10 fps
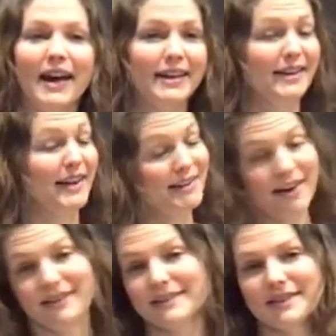I
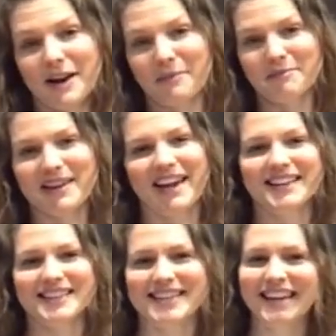cannot stop
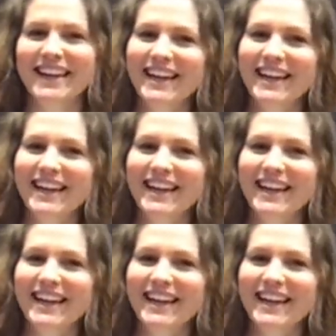because